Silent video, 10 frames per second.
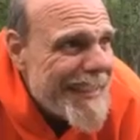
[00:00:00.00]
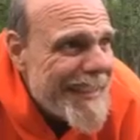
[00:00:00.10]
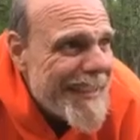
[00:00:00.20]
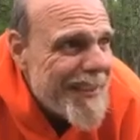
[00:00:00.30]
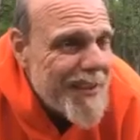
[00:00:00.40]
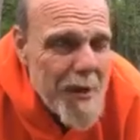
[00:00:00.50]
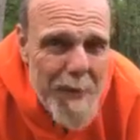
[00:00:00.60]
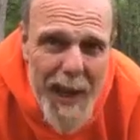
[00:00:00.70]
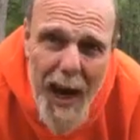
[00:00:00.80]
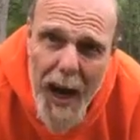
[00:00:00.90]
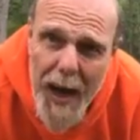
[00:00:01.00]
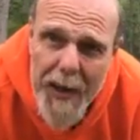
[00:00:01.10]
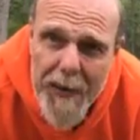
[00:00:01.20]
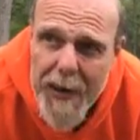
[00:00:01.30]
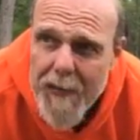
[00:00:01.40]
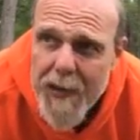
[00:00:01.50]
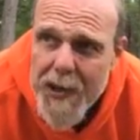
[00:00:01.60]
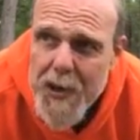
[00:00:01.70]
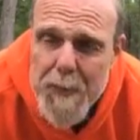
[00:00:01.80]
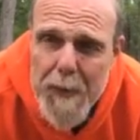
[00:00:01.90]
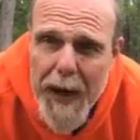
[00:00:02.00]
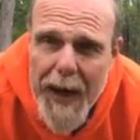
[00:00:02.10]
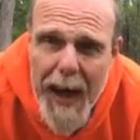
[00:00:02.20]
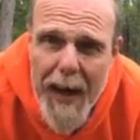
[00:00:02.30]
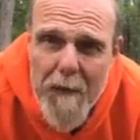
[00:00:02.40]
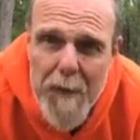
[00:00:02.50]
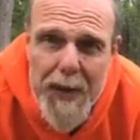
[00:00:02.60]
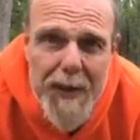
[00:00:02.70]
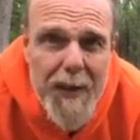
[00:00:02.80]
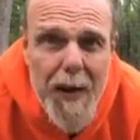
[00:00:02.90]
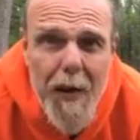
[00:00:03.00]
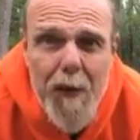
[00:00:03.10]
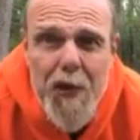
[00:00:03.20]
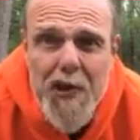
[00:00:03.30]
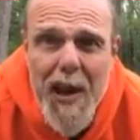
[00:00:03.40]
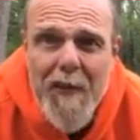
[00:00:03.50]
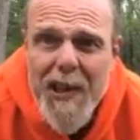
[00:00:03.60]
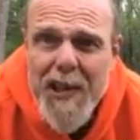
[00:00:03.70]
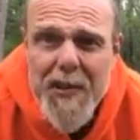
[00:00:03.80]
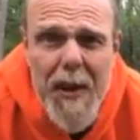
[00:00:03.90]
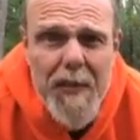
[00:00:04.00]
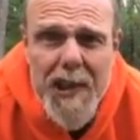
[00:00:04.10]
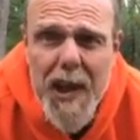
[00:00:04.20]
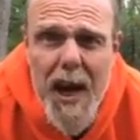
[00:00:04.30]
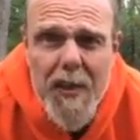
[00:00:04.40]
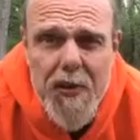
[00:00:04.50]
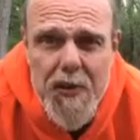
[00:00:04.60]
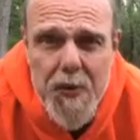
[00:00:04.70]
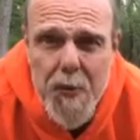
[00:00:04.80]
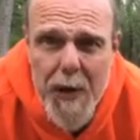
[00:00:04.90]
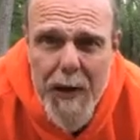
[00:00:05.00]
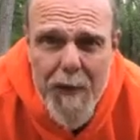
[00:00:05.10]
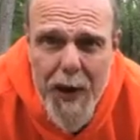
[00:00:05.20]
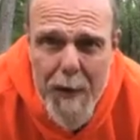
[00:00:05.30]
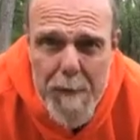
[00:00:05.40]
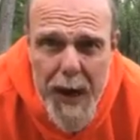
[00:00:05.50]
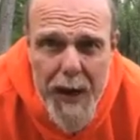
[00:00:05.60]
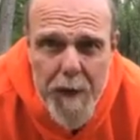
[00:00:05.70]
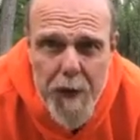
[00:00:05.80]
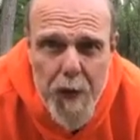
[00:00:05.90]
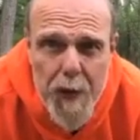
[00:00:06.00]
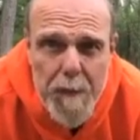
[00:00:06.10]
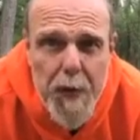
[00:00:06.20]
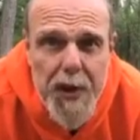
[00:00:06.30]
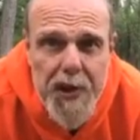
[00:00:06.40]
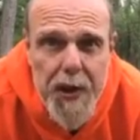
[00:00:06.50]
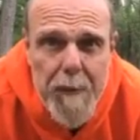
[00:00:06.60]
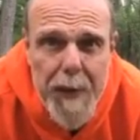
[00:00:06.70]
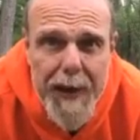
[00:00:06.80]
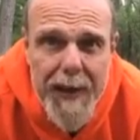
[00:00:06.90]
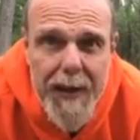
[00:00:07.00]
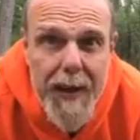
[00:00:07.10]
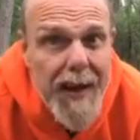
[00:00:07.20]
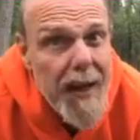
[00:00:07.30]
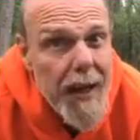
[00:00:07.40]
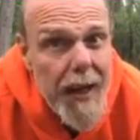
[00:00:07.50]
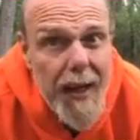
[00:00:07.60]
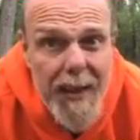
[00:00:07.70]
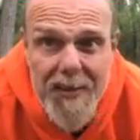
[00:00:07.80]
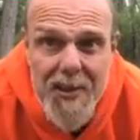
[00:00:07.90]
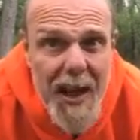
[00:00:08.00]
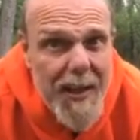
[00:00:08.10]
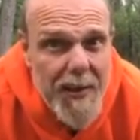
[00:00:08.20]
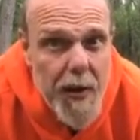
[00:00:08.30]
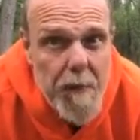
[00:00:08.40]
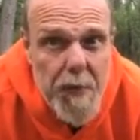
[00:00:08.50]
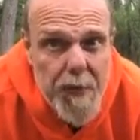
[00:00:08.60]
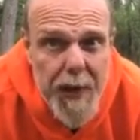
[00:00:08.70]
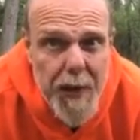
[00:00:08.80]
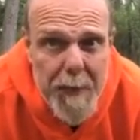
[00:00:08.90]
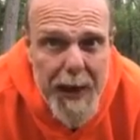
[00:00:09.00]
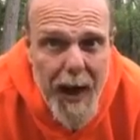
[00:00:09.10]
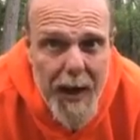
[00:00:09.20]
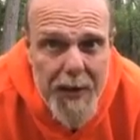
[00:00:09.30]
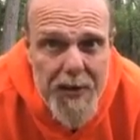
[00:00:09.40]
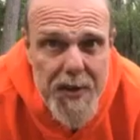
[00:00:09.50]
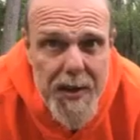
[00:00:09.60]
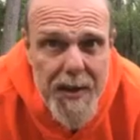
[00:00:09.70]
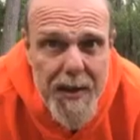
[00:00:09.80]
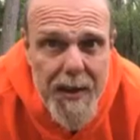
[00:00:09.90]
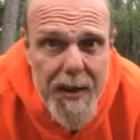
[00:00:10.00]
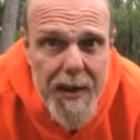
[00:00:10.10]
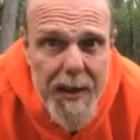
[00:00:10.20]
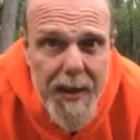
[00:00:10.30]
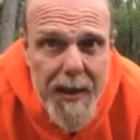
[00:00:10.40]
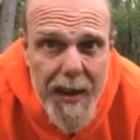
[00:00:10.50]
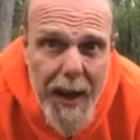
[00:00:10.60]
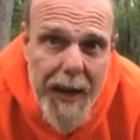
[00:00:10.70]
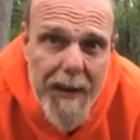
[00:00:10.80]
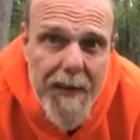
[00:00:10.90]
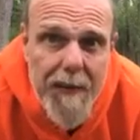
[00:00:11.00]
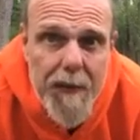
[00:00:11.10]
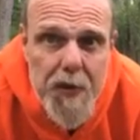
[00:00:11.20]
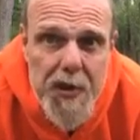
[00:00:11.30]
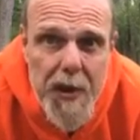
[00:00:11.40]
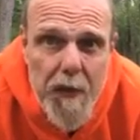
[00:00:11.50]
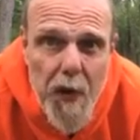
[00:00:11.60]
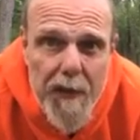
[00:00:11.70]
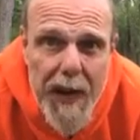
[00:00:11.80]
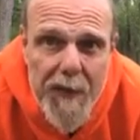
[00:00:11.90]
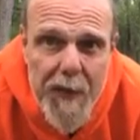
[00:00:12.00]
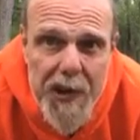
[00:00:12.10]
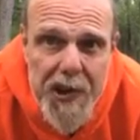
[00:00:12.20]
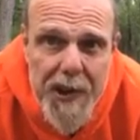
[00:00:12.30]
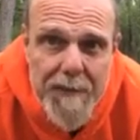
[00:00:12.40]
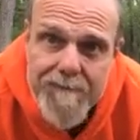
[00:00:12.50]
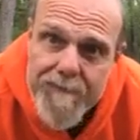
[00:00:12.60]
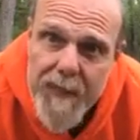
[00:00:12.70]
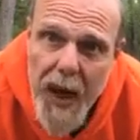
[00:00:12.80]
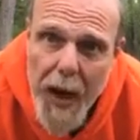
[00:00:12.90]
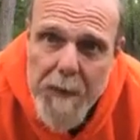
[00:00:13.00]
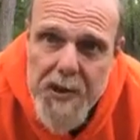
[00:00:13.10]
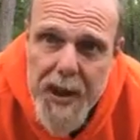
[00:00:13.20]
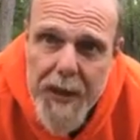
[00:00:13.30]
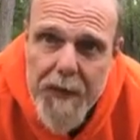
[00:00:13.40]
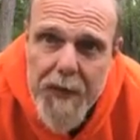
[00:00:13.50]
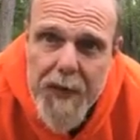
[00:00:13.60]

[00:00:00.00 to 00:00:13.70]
some of the higher end reels I have, but for $77 or whatever I paid for it plus shipping, it's not a terrible reel, to be honest. Hey, for Steve Horvath Fishing, I'm Steve.